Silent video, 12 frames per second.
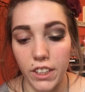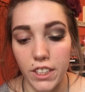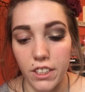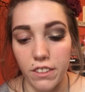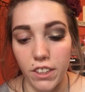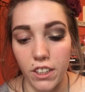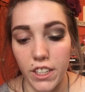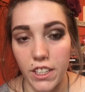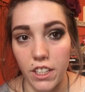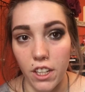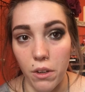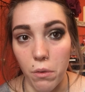Okay, so I've already
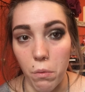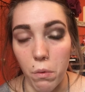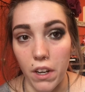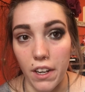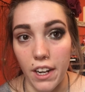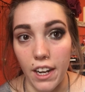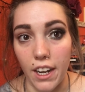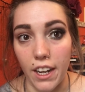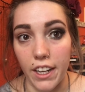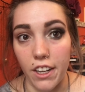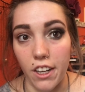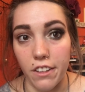done one
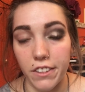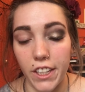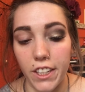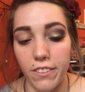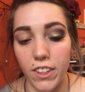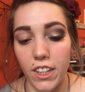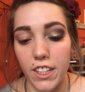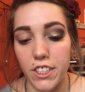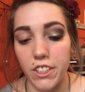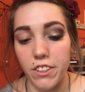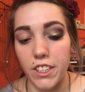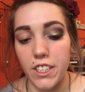eye off camera.
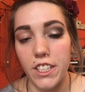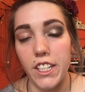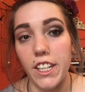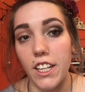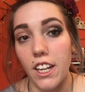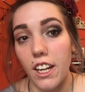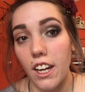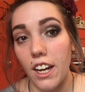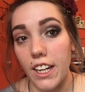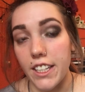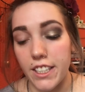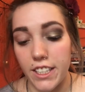As you can see,
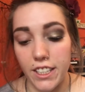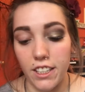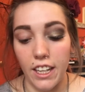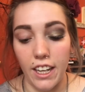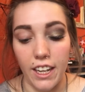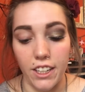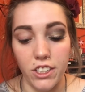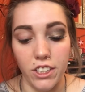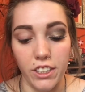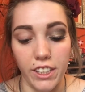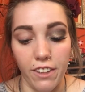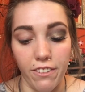I did
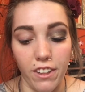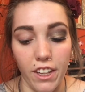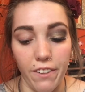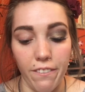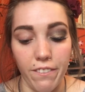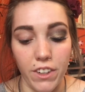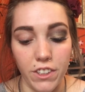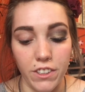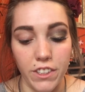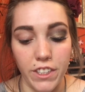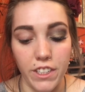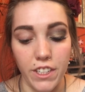actually apply
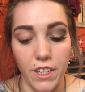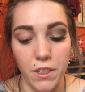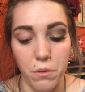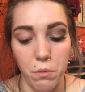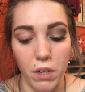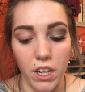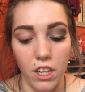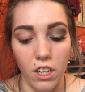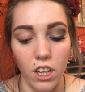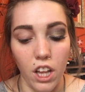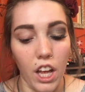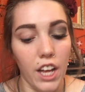falsies as
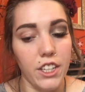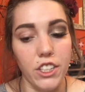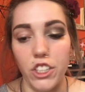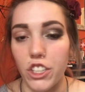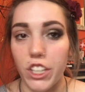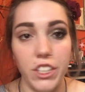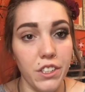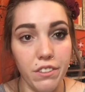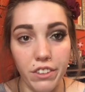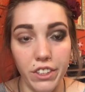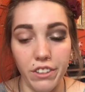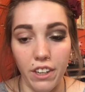well, just
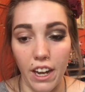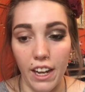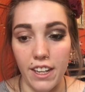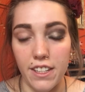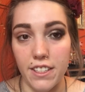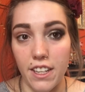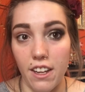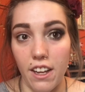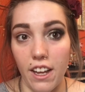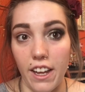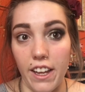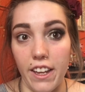for you guys,
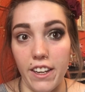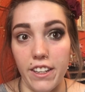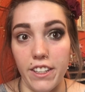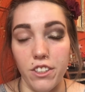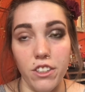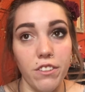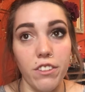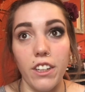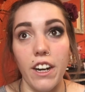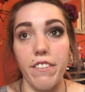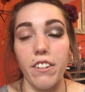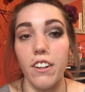and it took
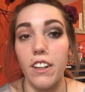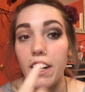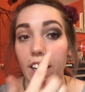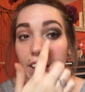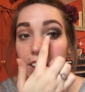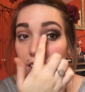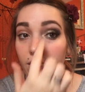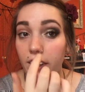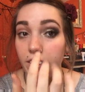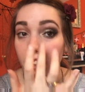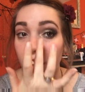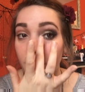forever, and I'm
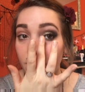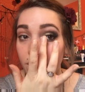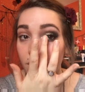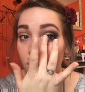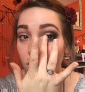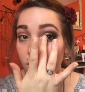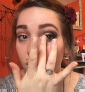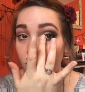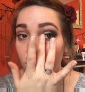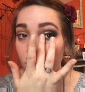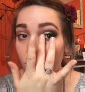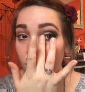having a little bit of
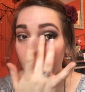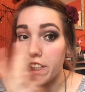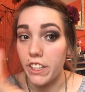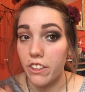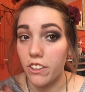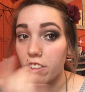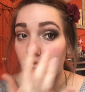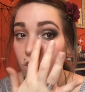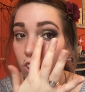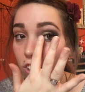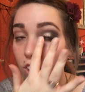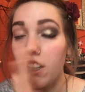troubles with the inner
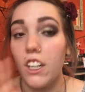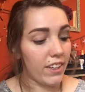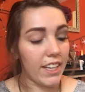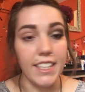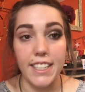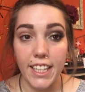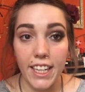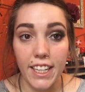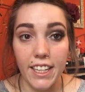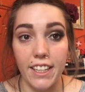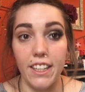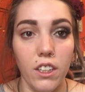corner, but I did
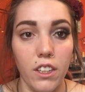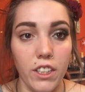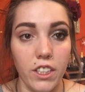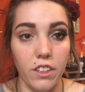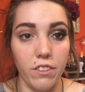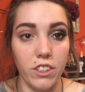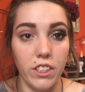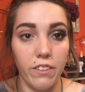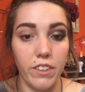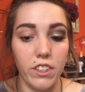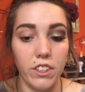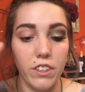it. Okay, so the first thing
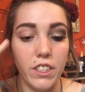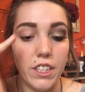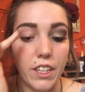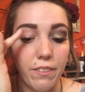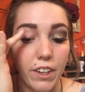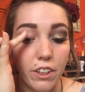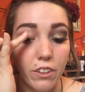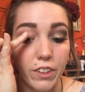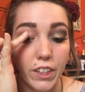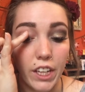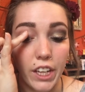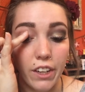I'm going to do is take my Urban
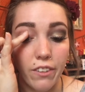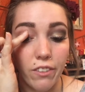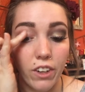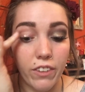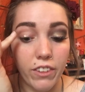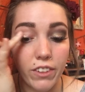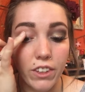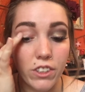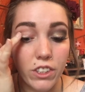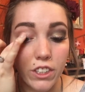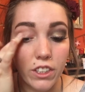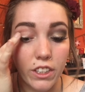Decay Primer
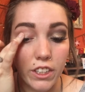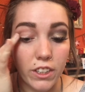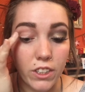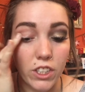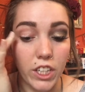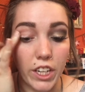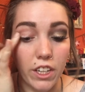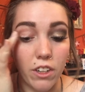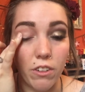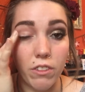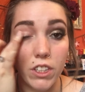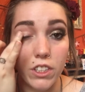Potion in the shade
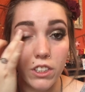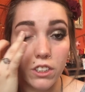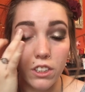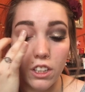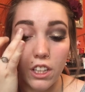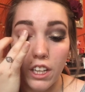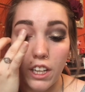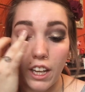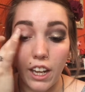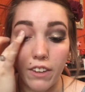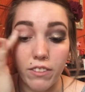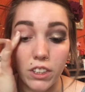Original,
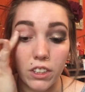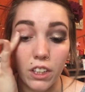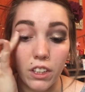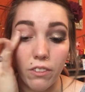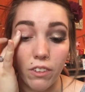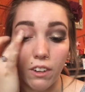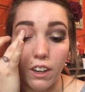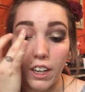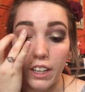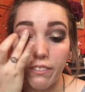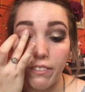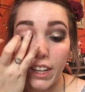and I'm just going to
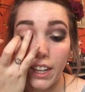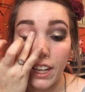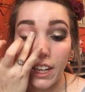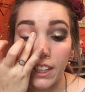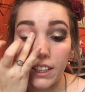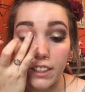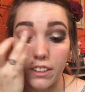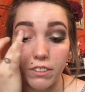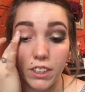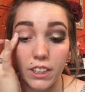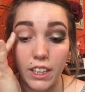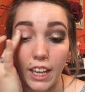prime my eyelid
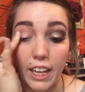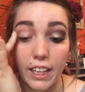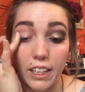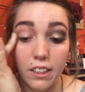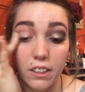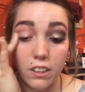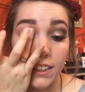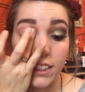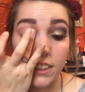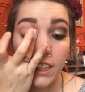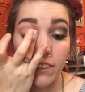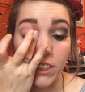with that. It
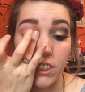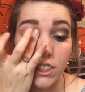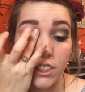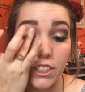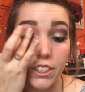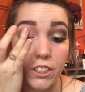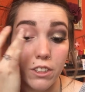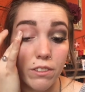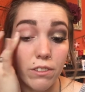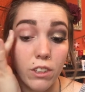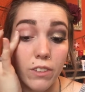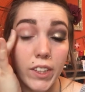does have a sheer
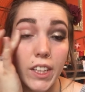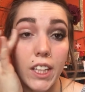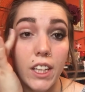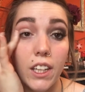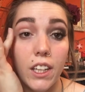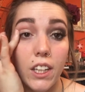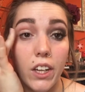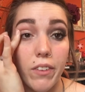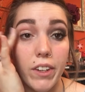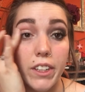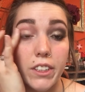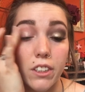formula,
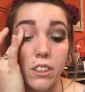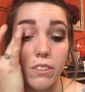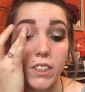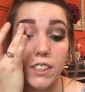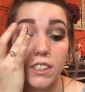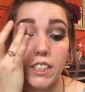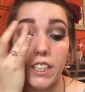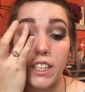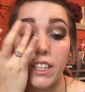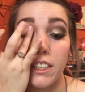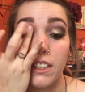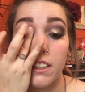but it is a little bit
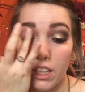sticky.